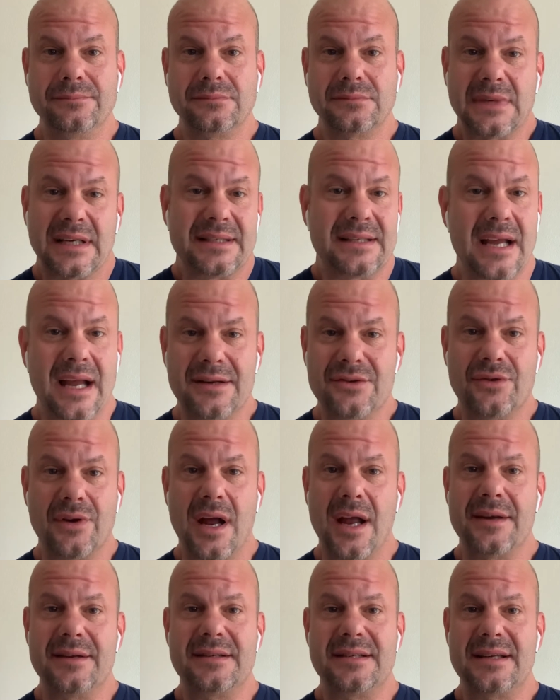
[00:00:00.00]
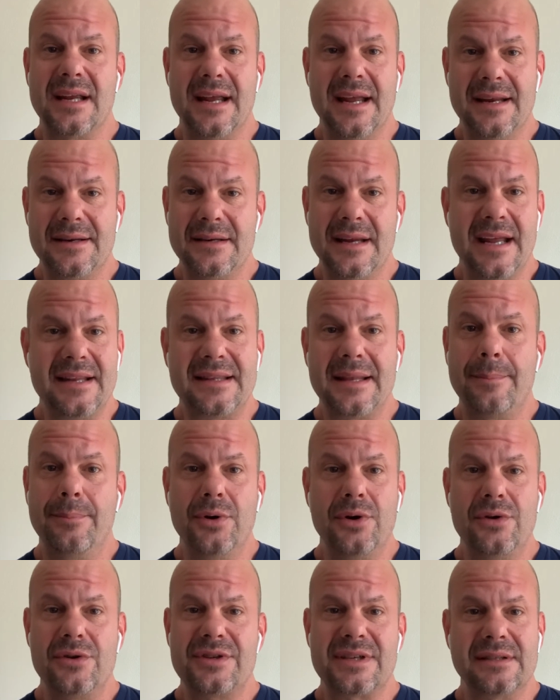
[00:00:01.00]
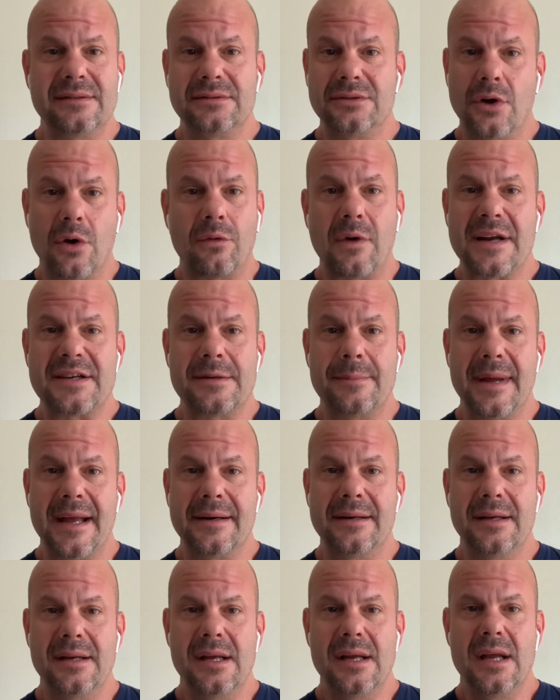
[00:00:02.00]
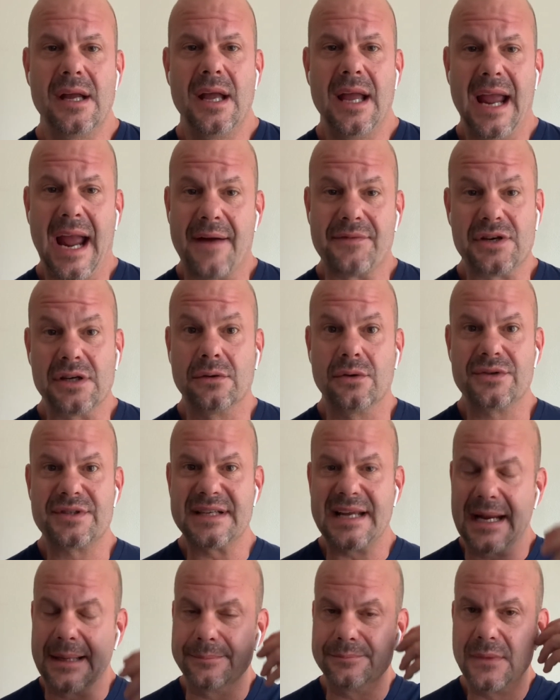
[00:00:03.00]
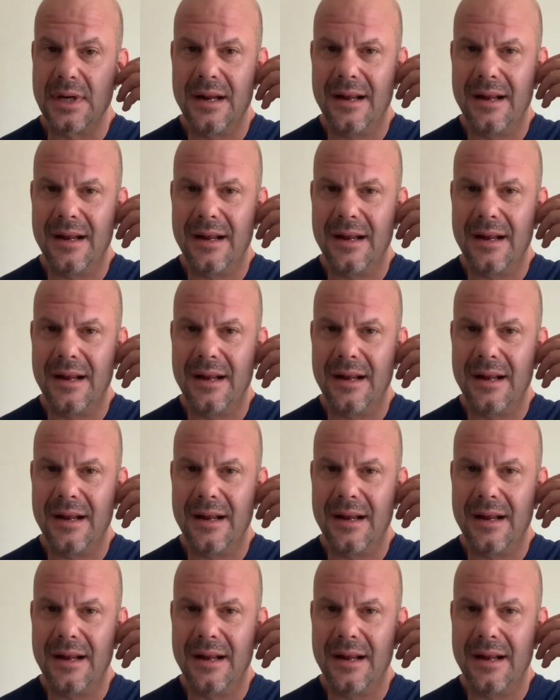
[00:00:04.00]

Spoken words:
I hit the booze and go right to bed after you lose a game.